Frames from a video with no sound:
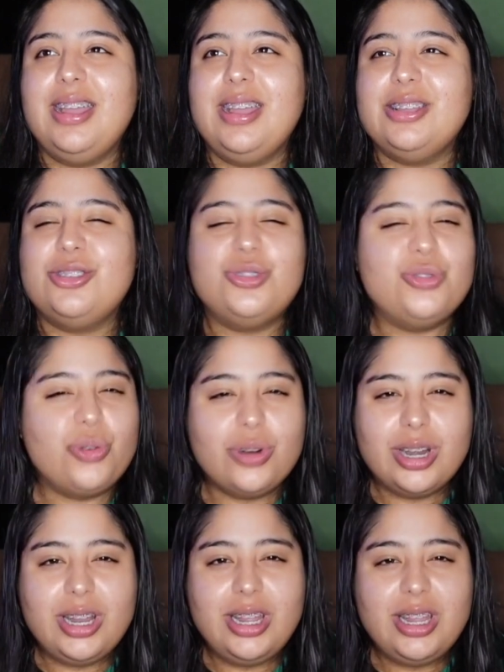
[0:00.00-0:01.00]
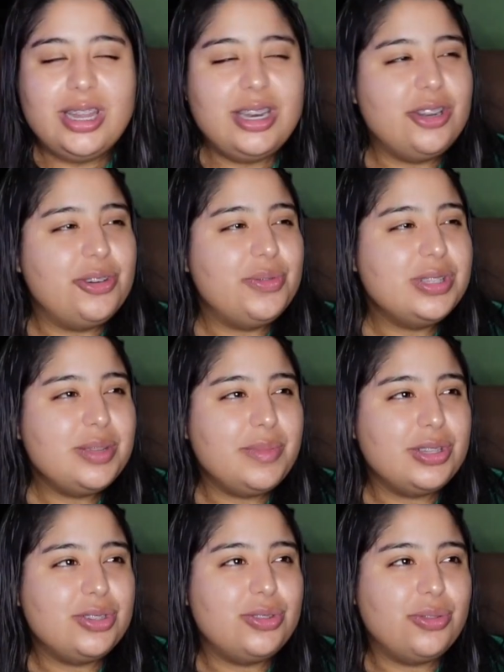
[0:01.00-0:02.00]
story, no, it wasn't
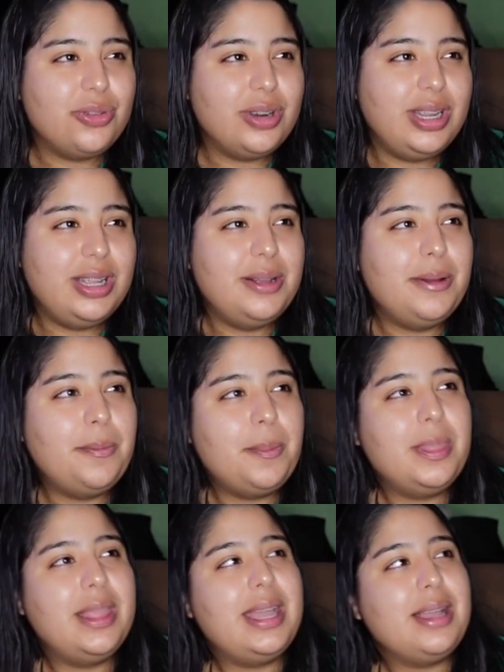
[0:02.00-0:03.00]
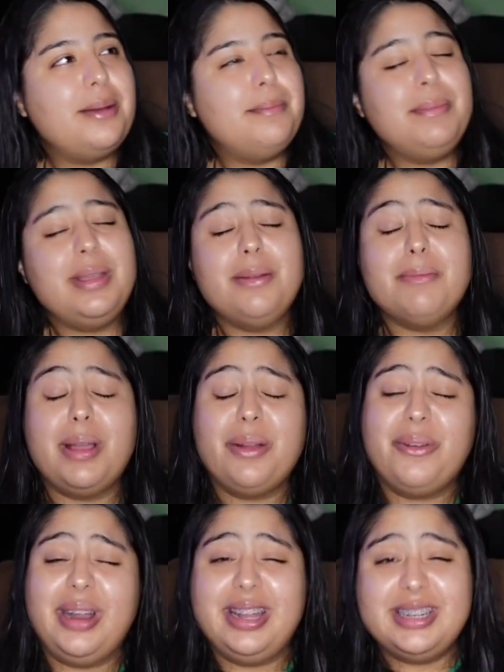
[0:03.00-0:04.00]
my story, like my
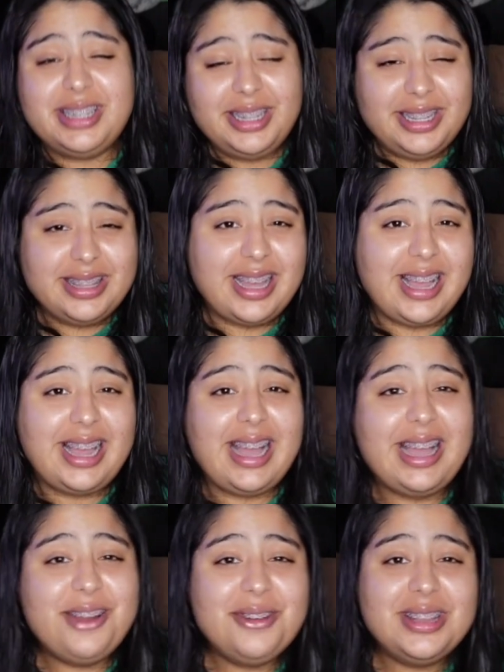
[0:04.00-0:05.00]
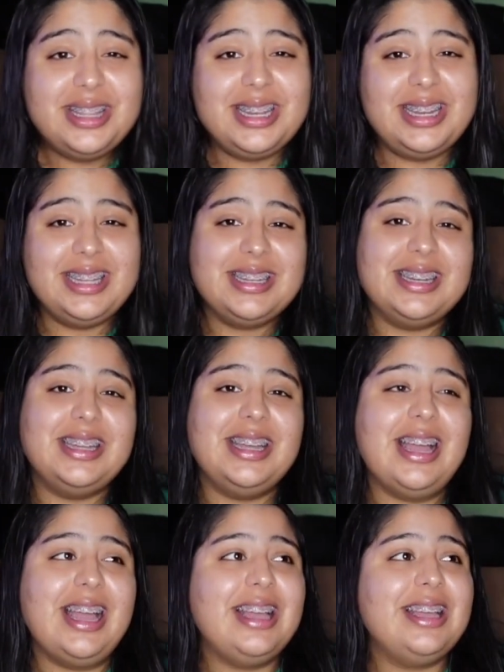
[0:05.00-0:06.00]
ranting, that I really needed
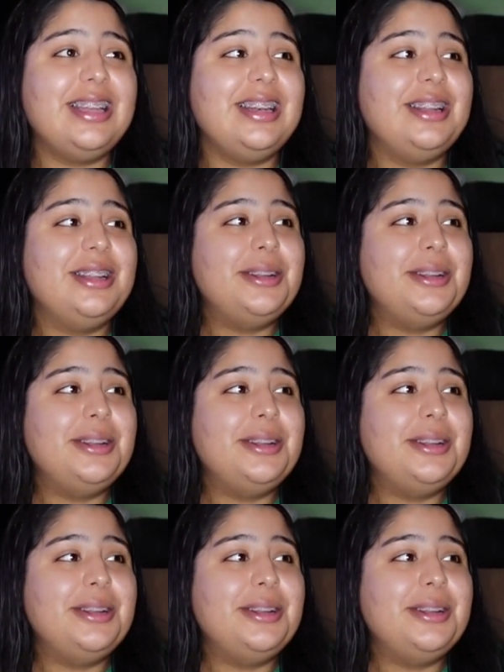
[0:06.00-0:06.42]
it. And